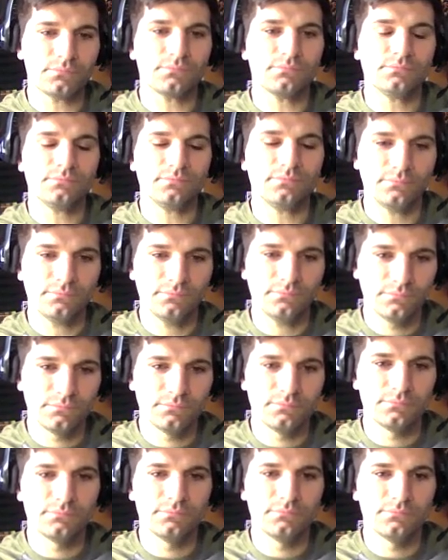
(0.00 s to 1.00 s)

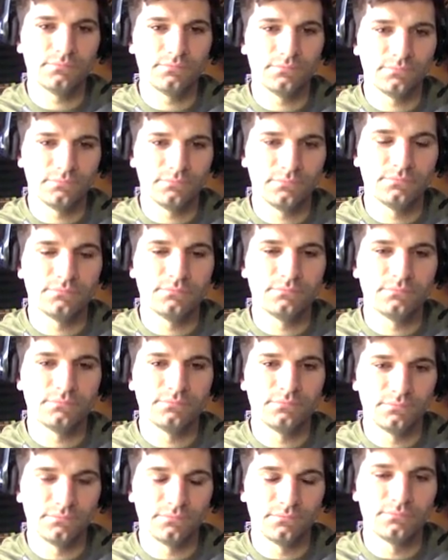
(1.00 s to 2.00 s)

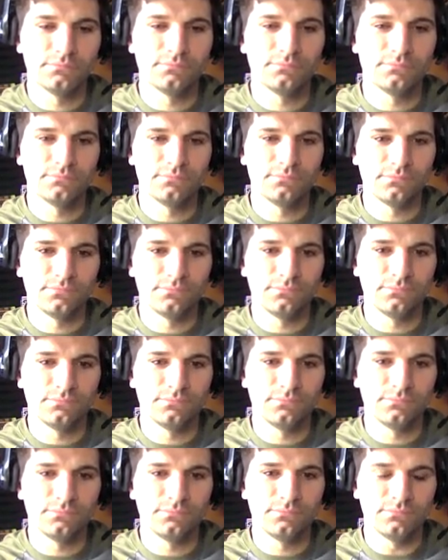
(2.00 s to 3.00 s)

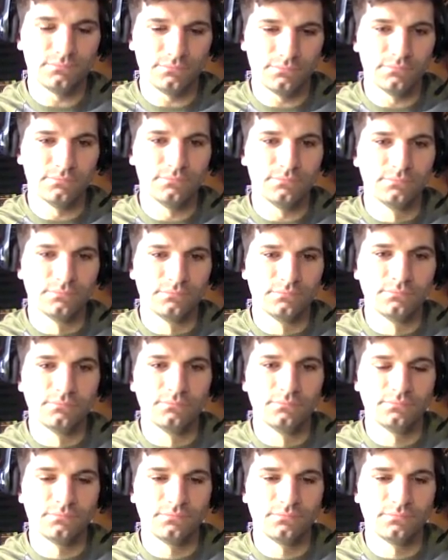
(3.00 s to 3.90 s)
The person shown says nothing.